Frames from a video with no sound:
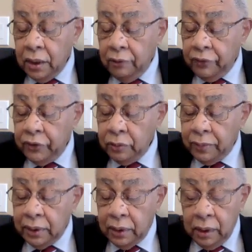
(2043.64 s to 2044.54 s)
For
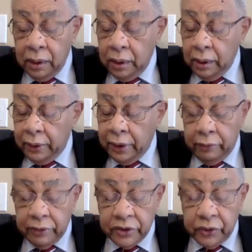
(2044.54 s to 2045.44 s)
Newman,
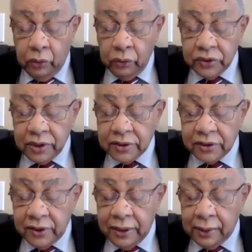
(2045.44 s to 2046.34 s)
there is no such
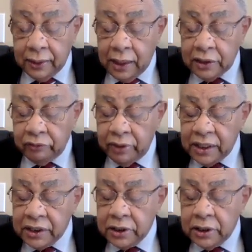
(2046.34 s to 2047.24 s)
thing as
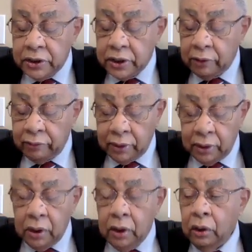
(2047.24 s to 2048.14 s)
religion in general
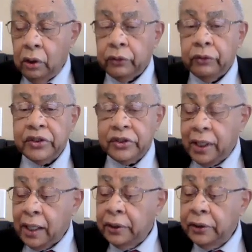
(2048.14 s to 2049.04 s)
or
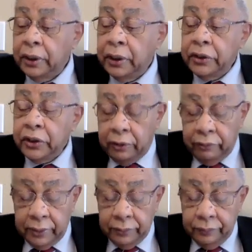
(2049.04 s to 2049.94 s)
Christianity in general.